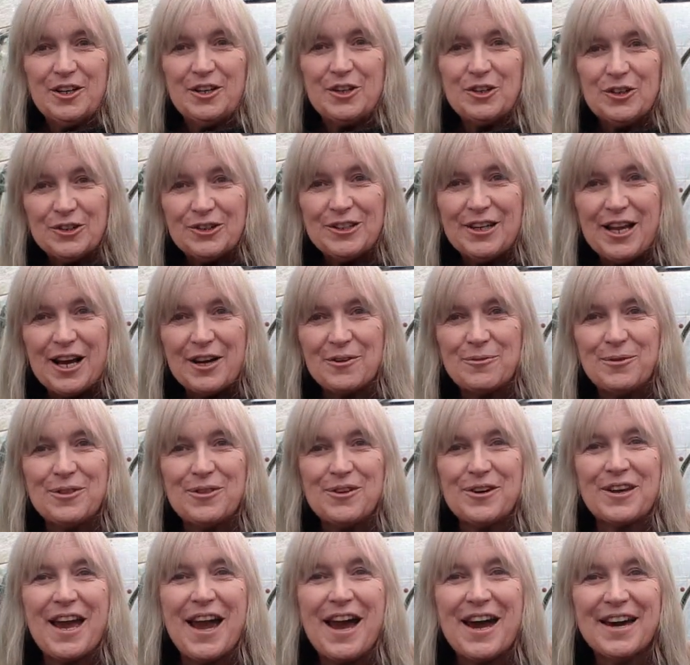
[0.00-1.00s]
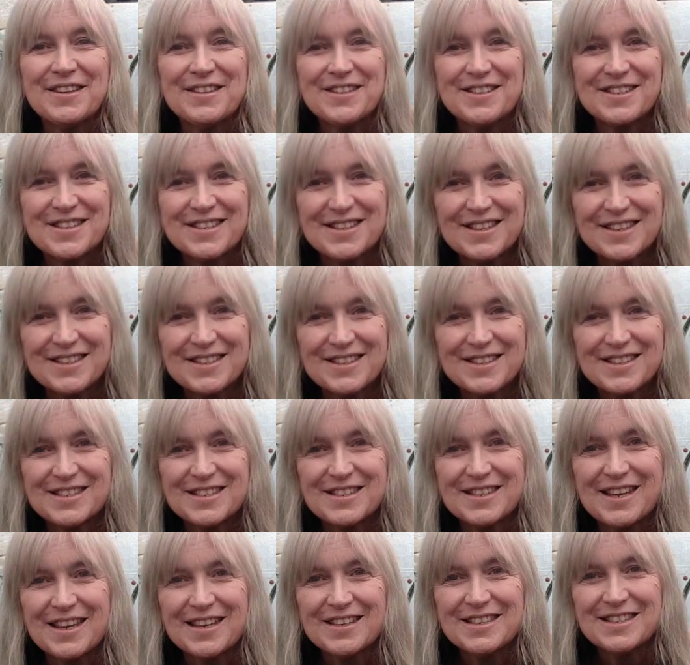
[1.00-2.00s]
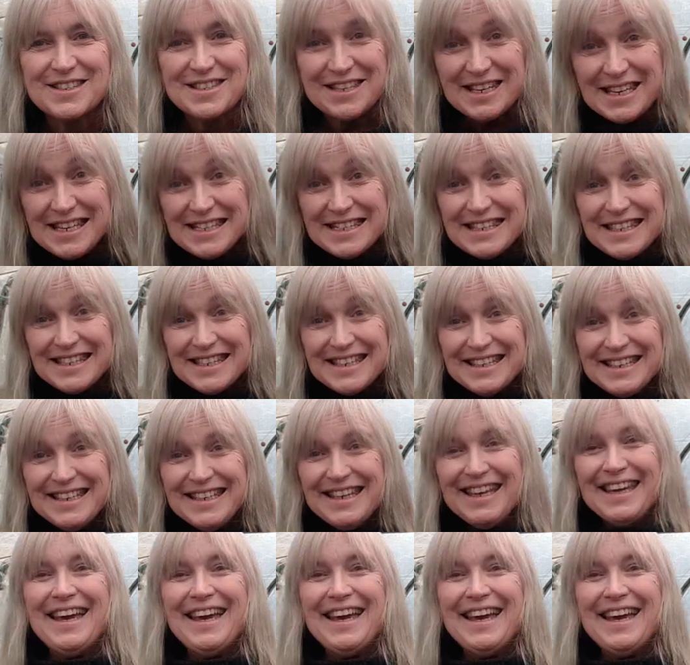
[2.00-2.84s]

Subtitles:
Good luck with your gardens this season,